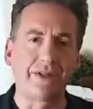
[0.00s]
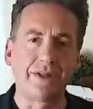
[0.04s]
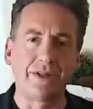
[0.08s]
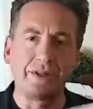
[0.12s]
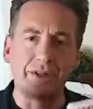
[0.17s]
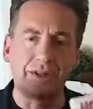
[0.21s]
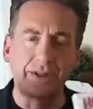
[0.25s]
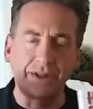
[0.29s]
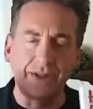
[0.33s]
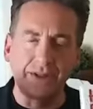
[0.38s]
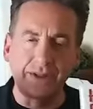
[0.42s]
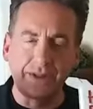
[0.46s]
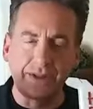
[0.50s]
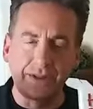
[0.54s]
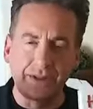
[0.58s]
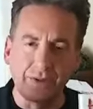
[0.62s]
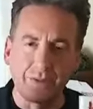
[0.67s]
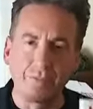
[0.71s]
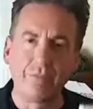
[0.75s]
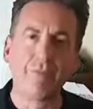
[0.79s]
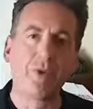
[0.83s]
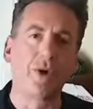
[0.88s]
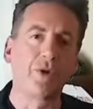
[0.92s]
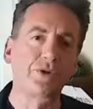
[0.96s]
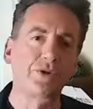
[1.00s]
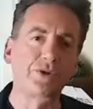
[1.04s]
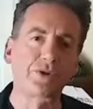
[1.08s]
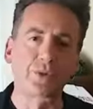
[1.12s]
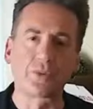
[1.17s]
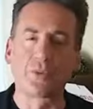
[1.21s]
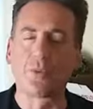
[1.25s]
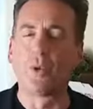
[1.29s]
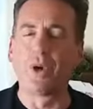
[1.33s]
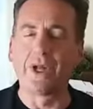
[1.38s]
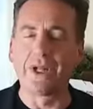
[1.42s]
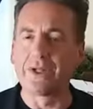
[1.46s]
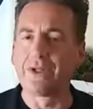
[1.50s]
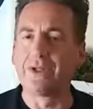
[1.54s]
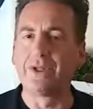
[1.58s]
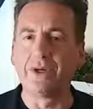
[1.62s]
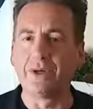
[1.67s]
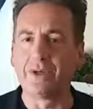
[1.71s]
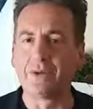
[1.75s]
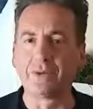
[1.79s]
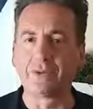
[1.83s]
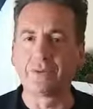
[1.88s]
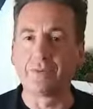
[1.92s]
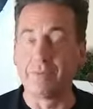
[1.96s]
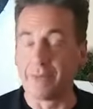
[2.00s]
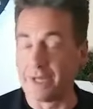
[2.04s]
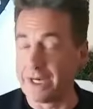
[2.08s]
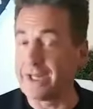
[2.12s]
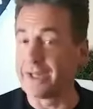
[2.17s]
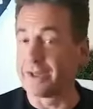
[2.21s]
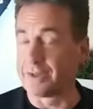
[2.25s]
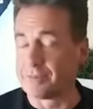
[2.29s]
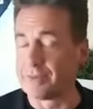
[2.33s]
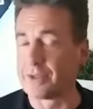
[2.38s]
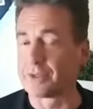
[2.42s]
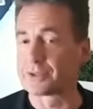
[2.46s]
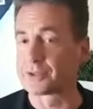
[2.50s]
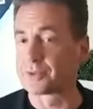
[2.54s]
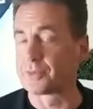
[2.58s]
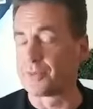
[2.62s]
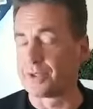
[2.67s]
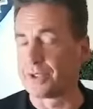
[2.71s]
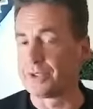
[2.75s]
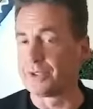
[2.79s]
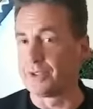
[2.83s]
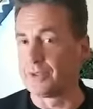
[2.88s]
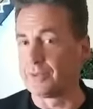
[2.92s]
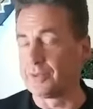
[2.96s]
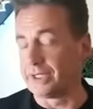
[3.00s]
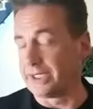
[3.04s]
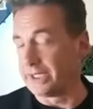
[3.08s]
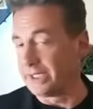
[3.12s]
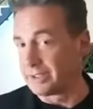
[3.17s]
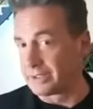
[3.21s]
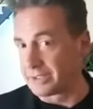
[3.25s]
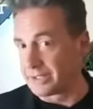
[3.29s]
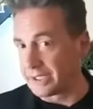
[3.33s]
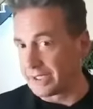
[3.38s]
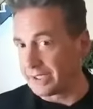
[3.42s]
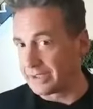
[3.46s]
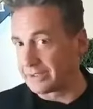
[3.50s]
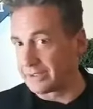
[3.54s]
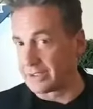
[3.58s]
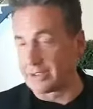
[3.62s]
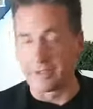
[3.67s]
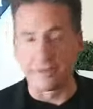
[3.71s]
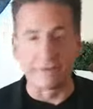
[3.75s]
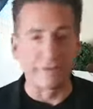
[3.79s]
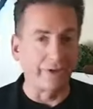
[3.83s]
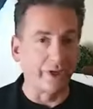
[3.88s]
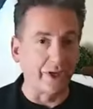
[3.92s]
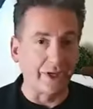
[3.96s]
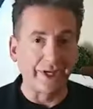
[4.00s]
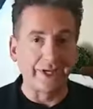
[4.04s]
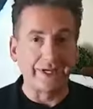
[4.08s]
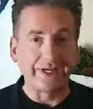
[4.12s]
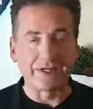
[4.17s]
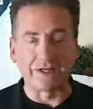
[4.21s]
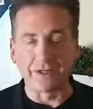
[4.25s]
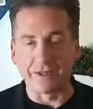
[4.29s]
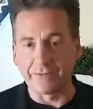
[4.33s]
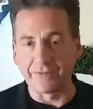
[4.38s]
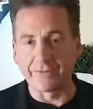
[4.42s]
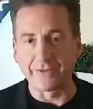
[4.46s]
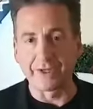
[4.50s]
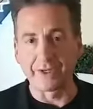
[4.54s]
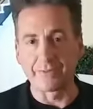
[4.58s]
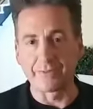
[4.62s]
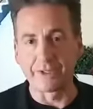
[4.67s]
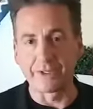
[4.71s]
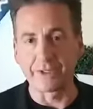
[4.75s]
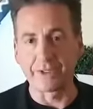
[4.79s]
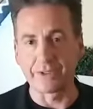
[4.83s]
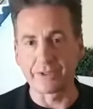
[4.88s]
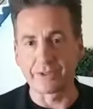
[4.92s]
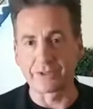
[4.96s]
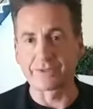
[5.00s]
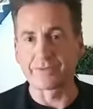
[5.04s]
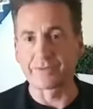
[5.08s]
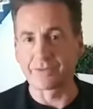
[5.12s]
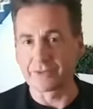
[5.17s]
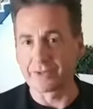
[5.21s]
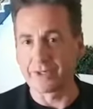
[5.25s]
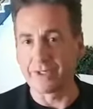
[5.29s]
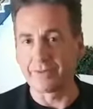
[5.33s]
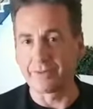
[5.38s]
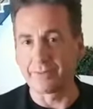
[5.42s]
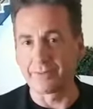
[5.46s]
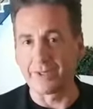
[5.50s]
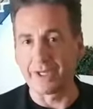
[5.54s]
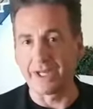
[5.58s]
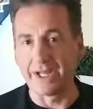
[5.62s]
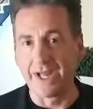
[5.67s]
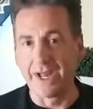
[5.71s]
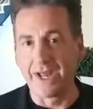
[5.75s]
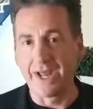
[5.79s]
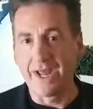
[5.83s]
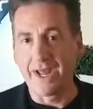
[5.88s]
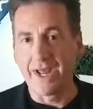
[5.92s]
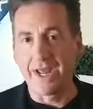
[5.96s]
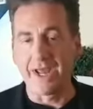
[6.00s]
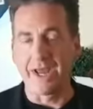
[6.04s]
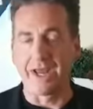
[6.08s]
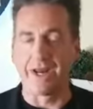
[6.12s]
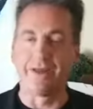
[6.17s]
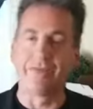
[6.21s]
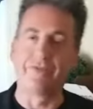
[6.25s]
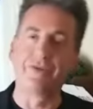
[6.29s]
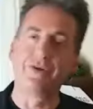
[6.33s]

the most well-known, many of the most well-known internet, online, offline marketers have trained with me. And if you go